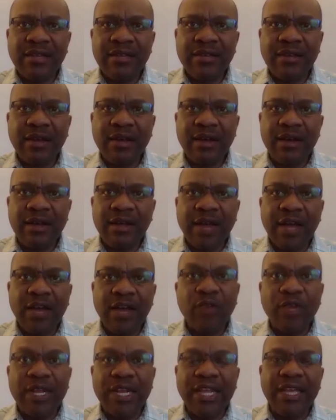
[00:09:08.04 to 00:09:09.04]
uh, got
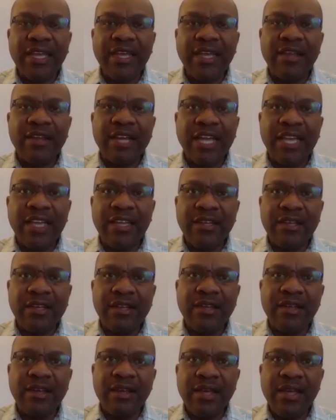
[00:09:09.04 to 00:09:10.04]
really
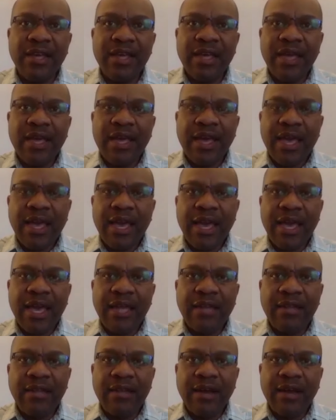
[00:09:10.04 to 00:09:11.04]
heated,
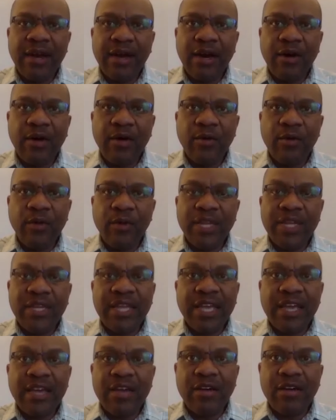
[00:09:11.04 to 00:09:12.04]
and uh, we didn't
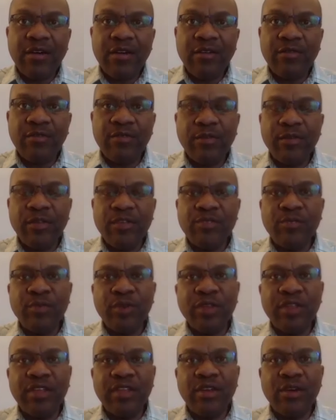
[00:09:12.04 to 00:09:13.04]
hear from this
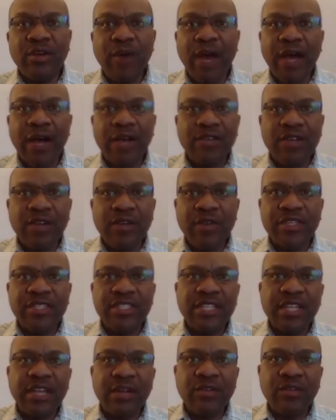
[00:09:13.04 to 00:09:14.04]
brother in a while. So I
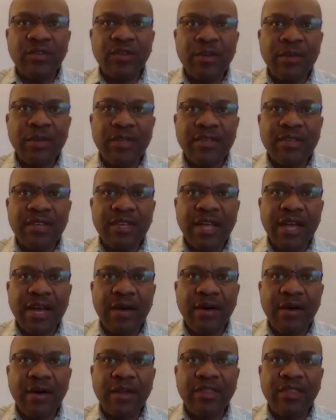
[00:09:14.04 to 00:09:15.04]
reached out to him and said, "How
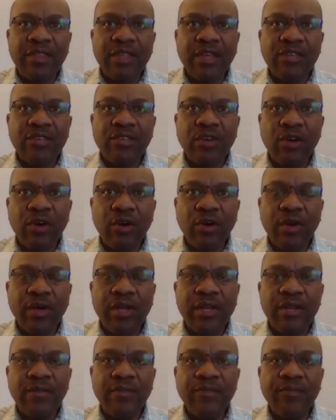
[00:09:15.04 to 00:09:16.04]
are things
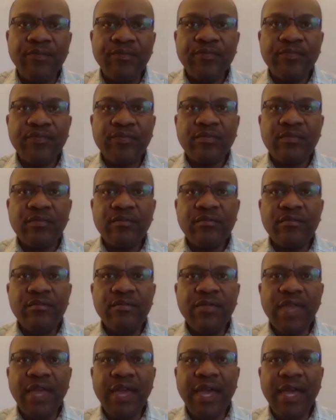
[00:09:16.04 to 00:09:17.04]
going?"
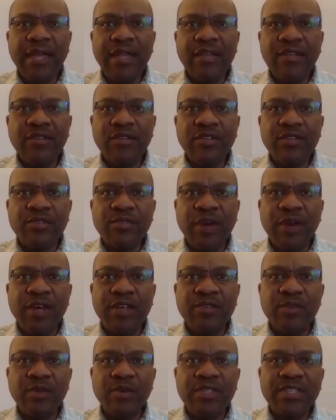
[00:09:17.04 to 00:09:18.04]
And his
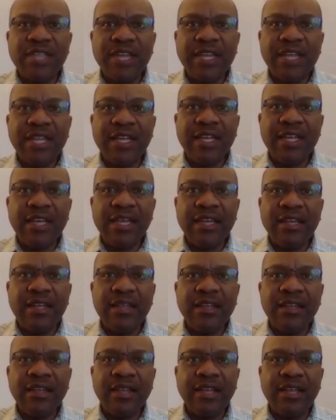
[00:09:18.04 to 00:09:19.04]
response was that he it,
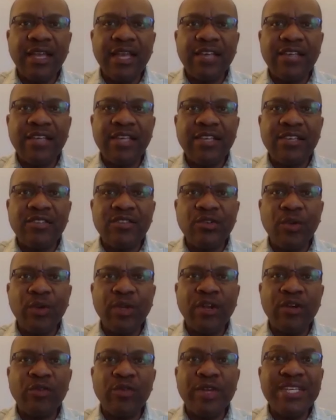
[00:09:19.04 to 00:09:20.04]
he he's
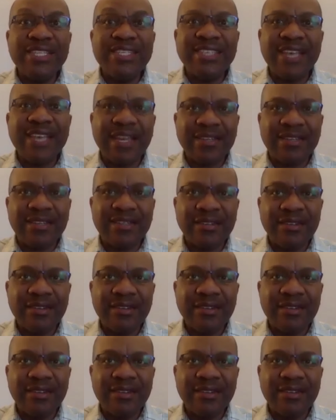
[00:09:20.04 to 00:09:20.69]
doing a reset